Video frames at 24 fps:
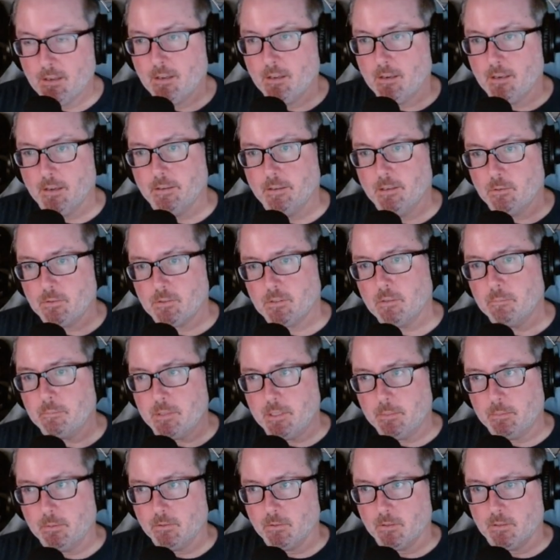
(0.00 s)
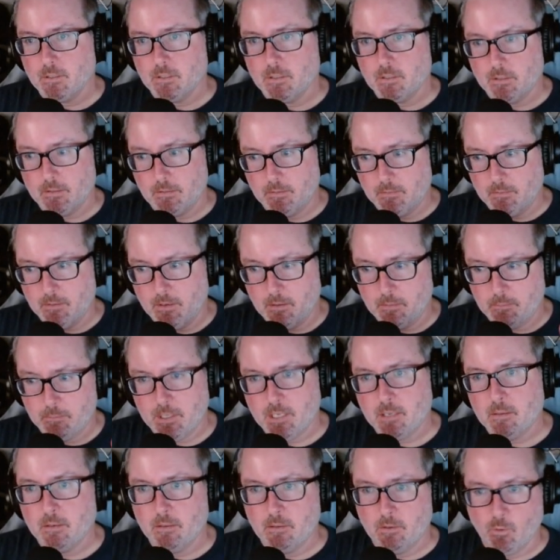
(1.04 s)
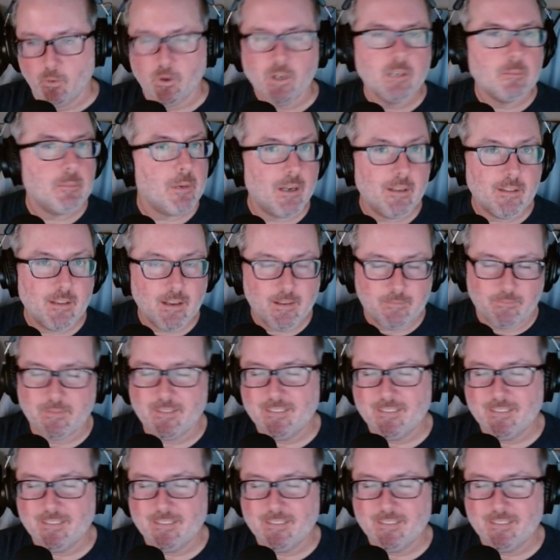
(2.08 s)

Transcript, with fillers: Now I know some people are gonna uh, be annoyed by that,